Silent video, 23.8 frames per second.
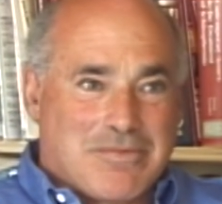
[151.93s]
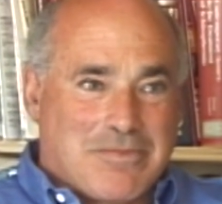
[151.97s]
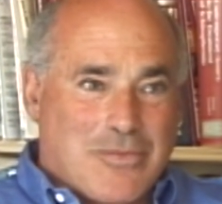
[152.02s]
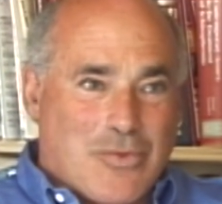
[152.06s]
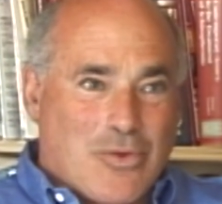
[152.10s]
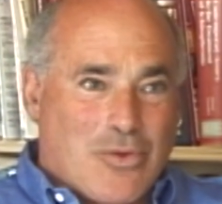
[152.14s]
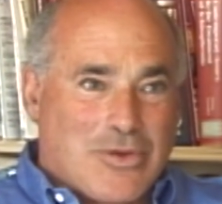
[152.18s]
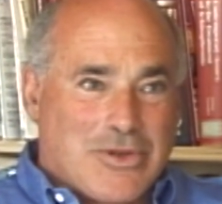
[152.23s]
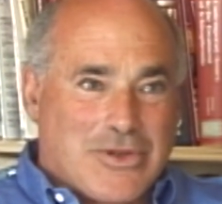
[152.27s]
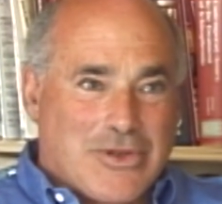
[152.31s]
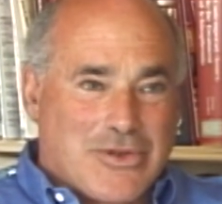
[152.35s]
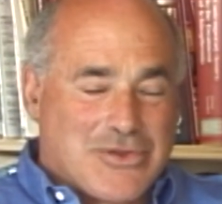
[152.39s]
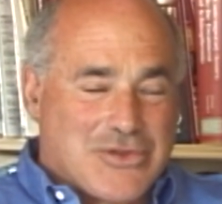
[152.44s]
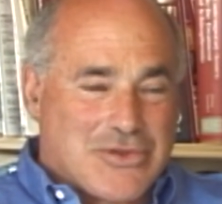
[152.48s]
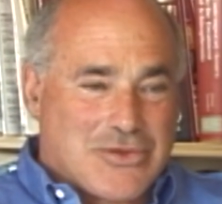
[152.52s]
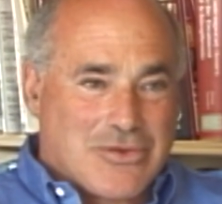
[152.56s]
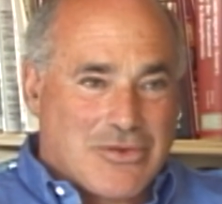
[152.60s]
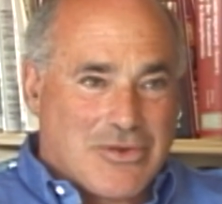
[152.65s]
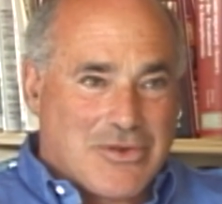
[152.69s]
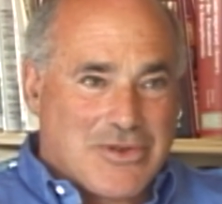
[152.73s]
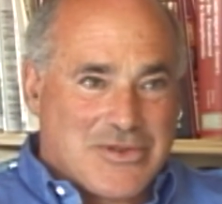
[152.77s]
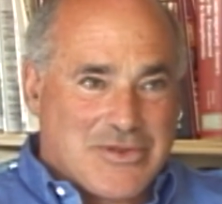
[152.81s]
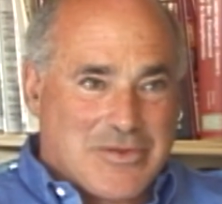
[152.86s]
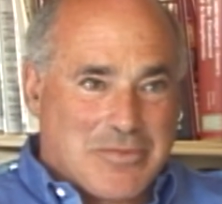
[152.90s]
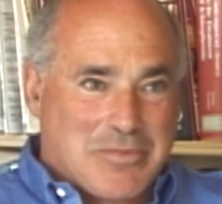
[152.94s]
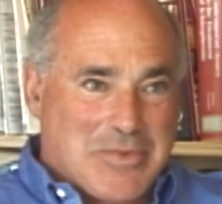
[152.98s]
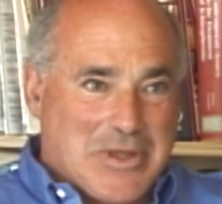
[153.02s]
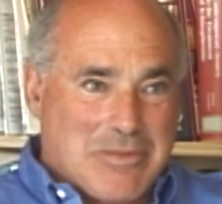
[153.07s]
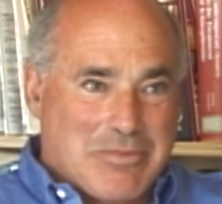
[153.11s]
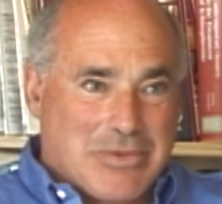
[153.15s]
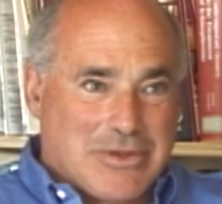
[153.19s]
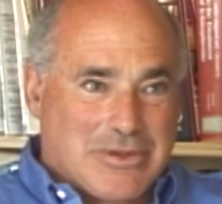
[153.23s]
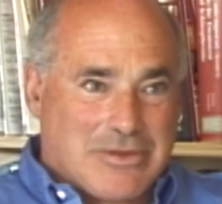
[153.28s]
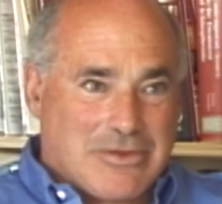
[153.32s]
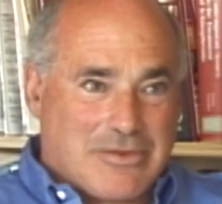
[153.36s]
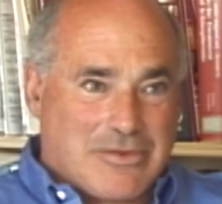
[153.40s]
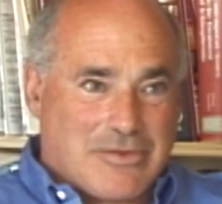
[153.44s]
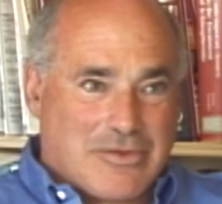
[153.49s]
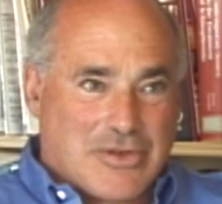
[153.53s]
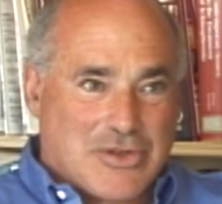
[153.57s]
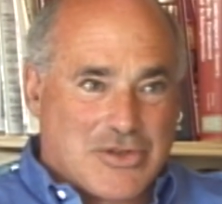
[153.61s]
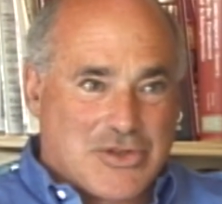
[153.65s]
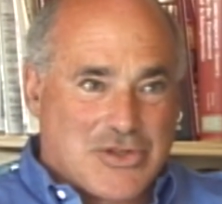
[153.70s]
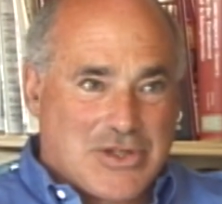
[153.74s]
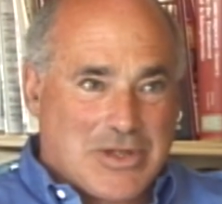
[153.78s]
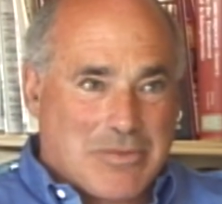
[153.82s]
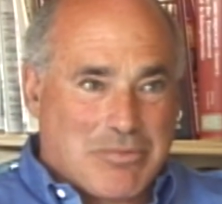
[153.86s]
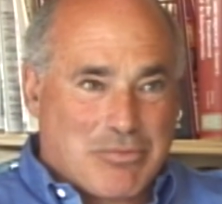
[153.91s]
all those stories of people who are
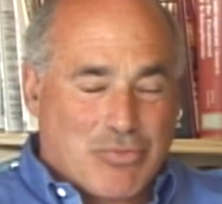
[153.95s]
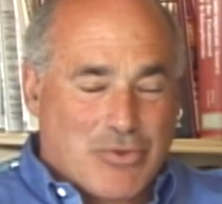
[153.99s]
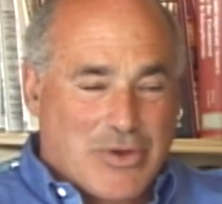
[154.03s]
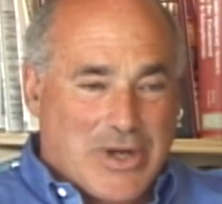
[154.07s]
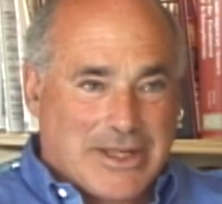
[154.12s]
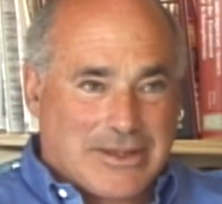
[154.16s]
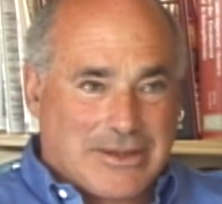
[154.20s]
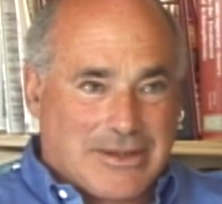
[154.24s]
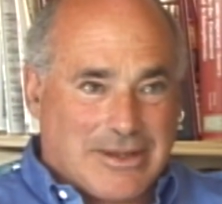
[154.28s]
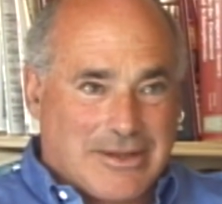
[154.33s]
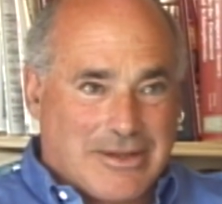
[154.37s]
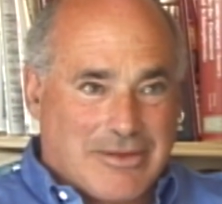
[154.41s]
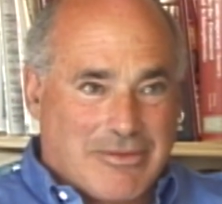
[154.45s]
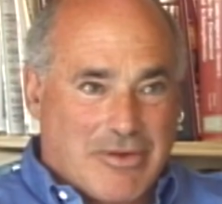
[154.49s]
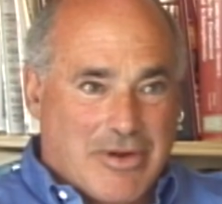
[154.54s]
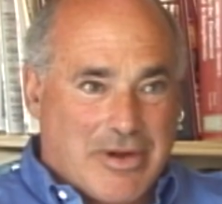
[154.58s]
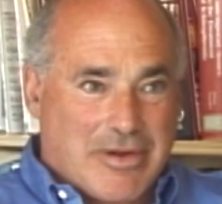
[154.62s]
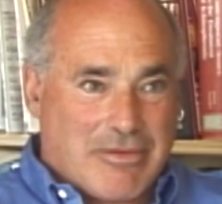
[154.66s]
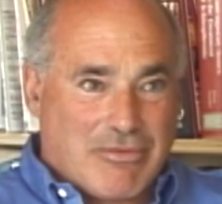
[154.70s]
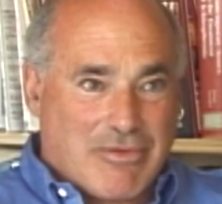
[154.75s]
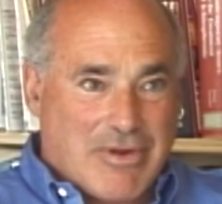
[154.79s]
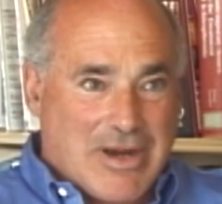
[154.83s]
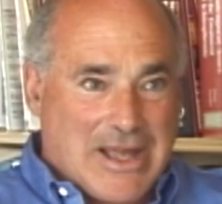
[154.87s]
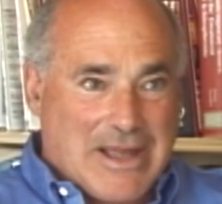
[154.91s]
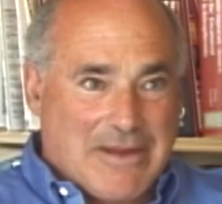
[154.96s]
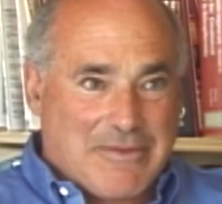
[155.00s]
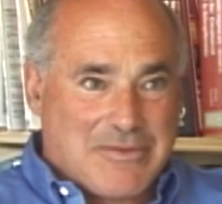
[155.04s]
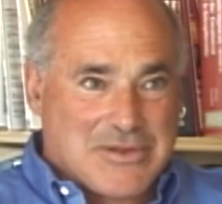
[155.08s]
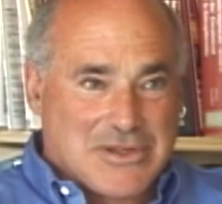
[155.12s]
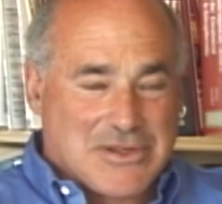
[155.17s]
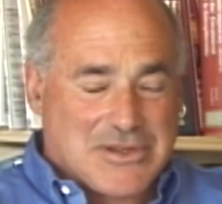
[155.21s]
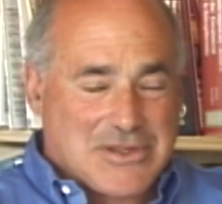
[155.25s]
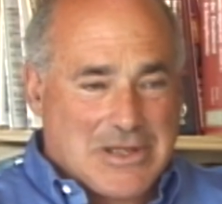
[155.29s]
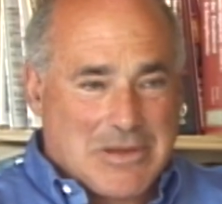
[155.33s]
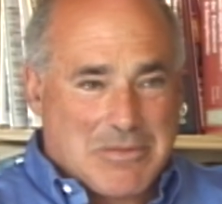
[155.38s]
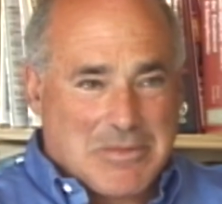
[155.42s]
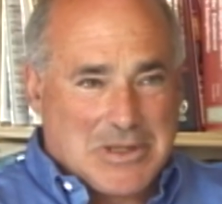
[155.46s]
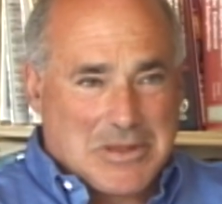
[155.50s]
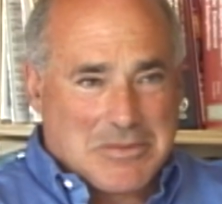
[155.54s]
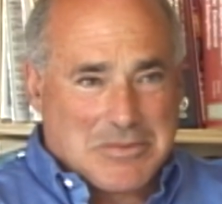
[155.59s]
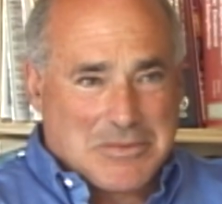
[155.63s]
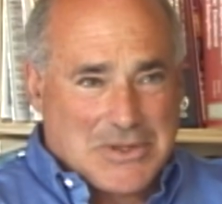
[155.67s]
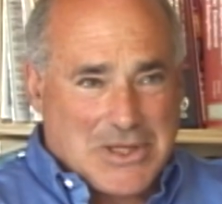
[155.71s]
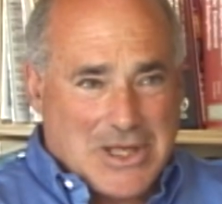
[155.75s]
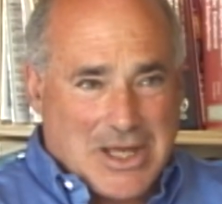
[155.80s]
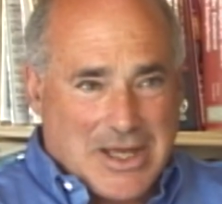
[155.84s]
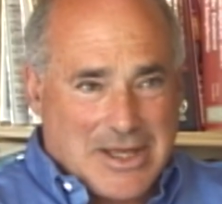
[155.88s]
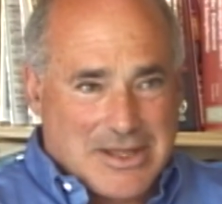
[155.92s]
shipwrecked and they're on rafts and some of them
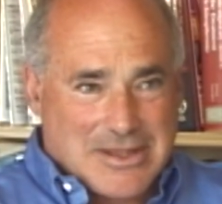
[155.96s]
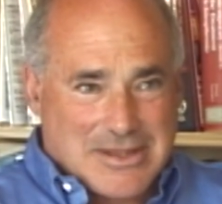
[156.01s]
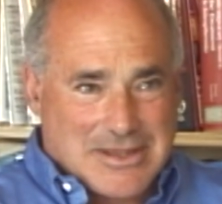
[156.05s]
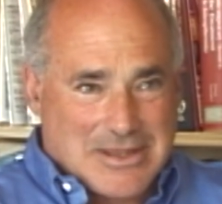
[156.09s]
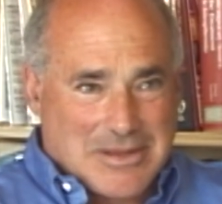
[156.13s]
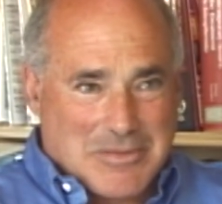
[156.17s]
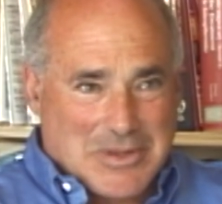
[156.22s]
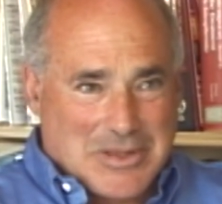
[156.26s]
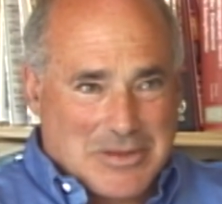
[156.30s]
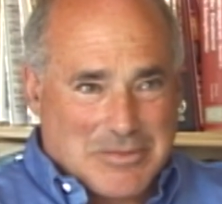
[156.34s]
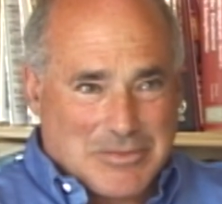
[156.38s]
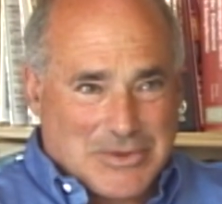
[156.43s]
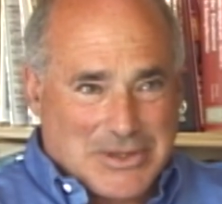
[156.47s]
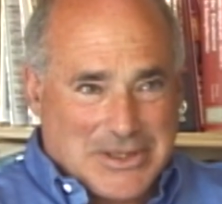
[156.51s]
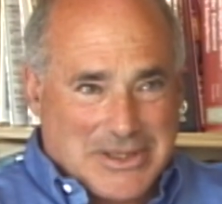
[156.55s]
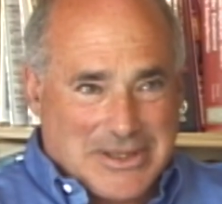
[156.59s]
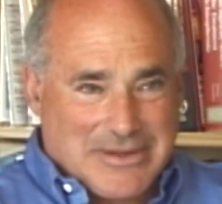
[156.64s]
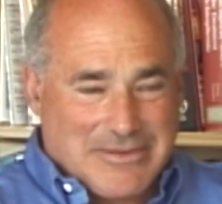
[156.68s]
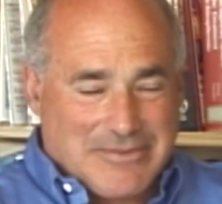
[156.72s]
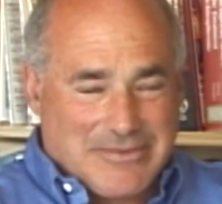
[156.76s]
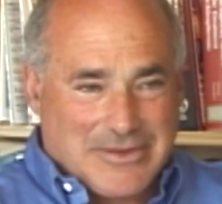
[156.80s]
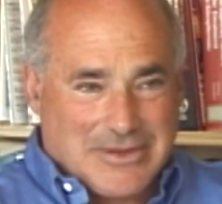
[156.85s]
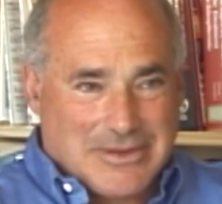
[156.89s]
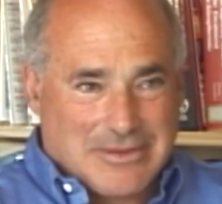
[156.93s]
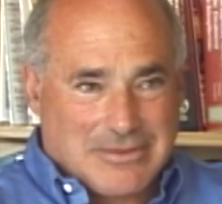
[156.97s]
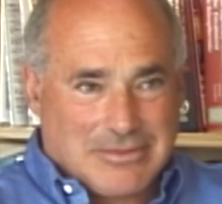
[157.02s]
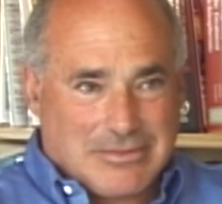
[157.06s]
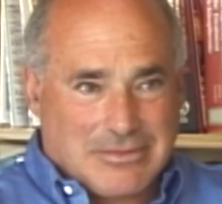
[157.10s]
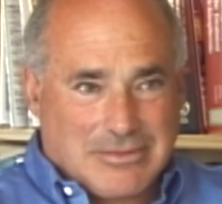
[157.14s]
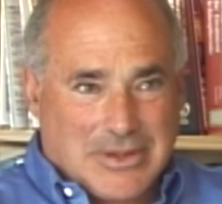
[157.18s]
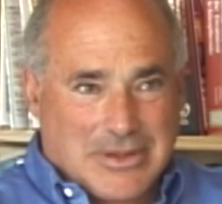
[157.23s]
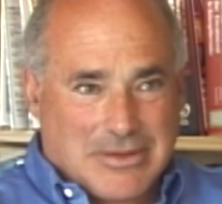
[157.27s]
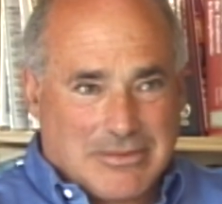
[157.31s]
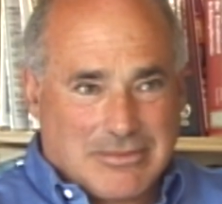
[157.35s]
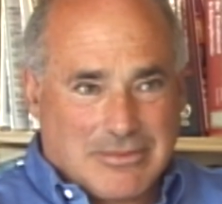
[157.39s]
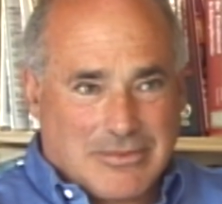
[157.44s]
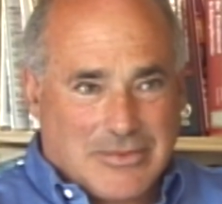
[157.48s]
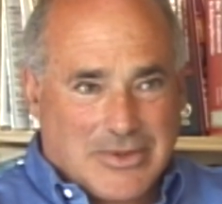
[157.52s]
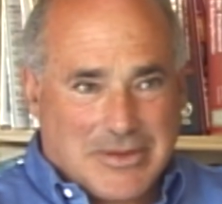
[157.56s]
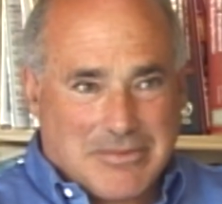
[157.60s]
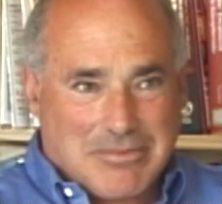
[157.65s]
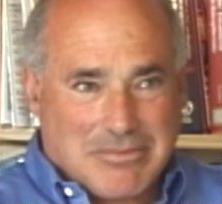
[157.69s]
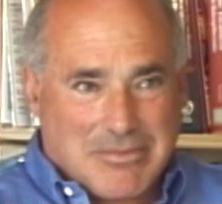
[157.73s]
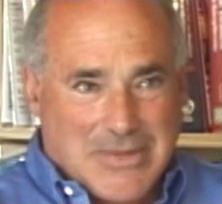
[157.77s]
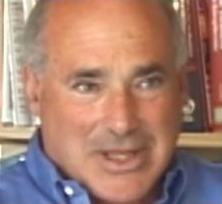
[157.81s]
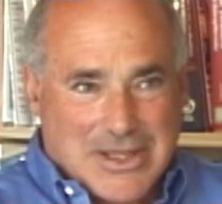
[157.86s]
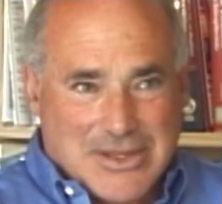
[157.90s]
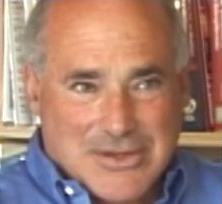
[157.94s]
die and some of them live, and
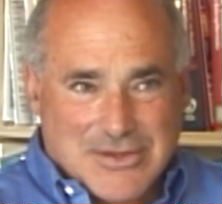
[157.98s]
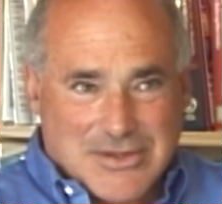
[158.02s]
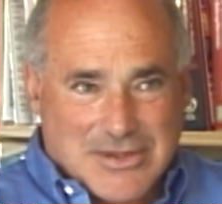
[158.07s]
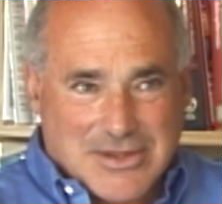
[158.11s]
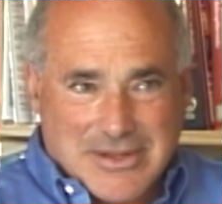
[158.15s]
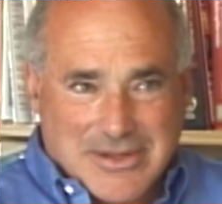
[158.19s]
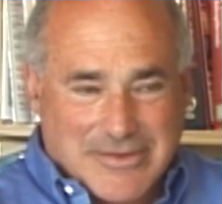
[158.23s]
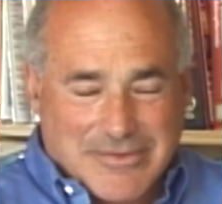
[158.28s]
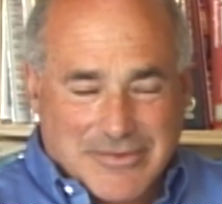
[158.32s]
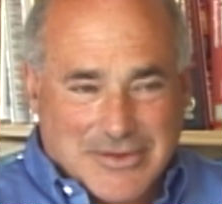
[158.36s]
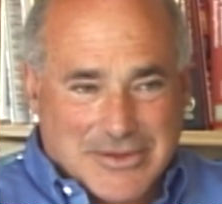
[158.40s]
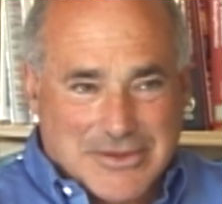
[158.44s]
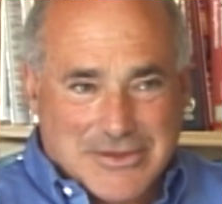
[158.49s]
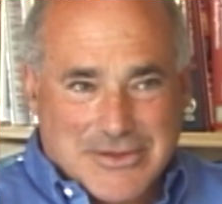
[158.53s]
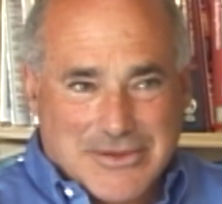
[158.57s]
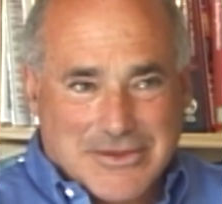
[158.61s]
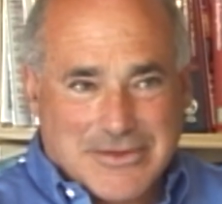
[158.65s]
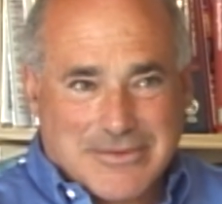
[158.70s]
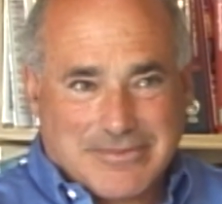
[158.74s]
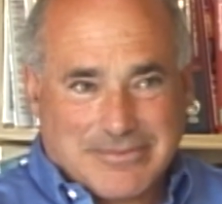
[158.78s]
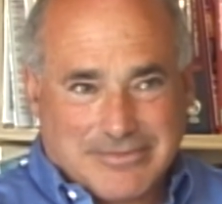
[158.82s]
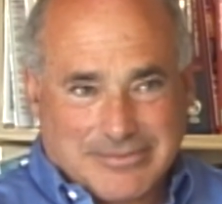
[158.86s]
what makes the difference?